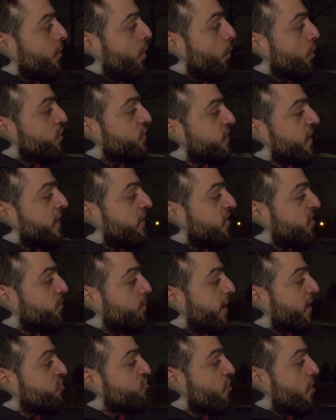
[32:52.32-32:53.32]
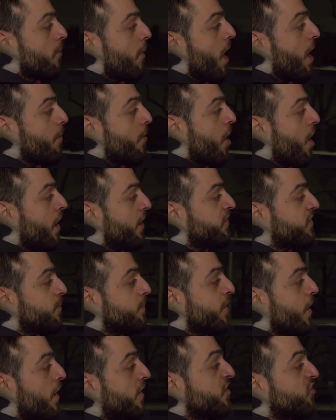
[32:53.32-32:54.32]
know which side of the spectrum I'm on, to
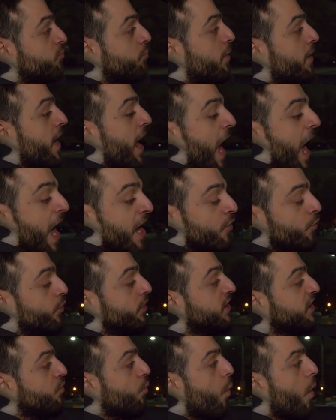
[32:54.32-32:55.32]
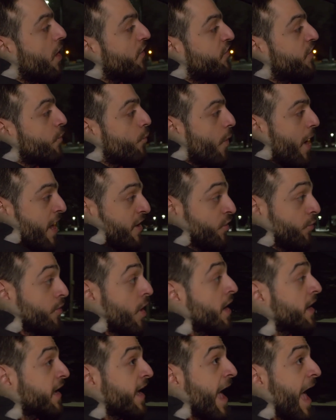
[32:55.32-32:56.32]
be honest, but I really want the
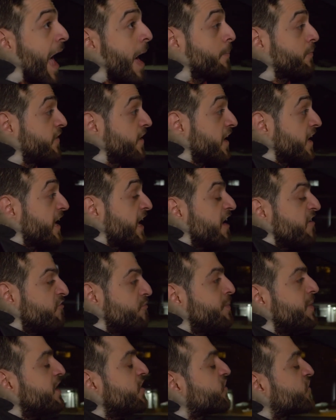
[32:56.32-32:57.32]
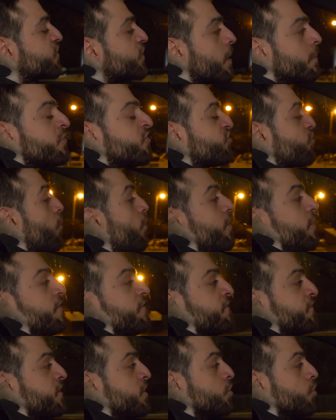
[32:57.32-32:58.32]
Randonautica app to give me some sort of
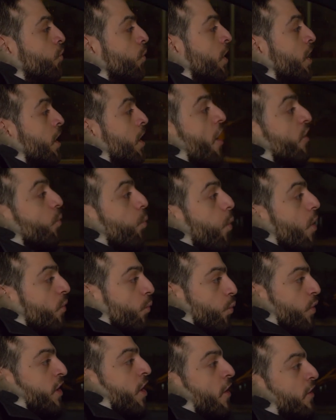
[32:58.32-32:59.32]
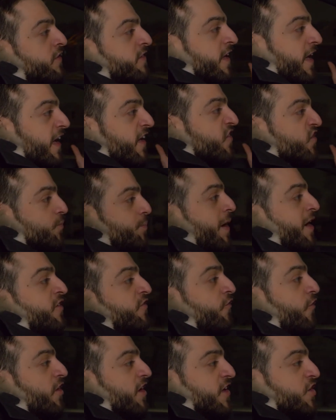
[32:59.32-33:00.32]
view on what we are to expect
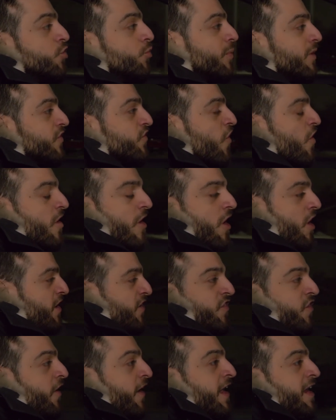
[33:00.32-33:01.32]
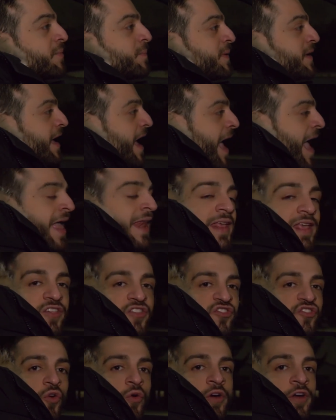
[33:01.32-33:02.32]
for humans. Is there going to be any
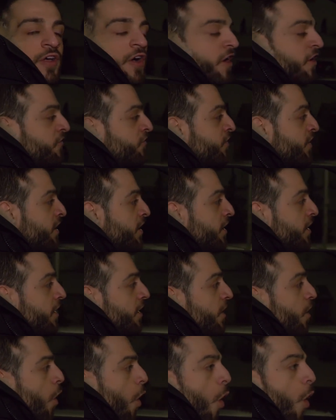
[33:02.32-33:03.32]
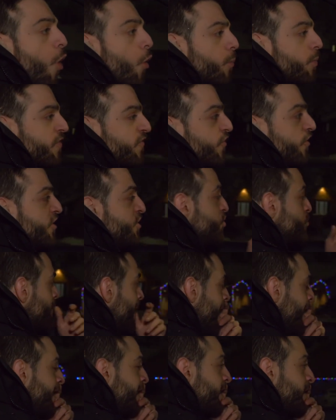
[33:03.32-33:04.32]
sort of hope for
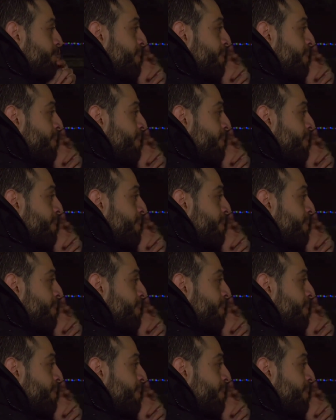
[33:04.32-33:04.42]
humanity?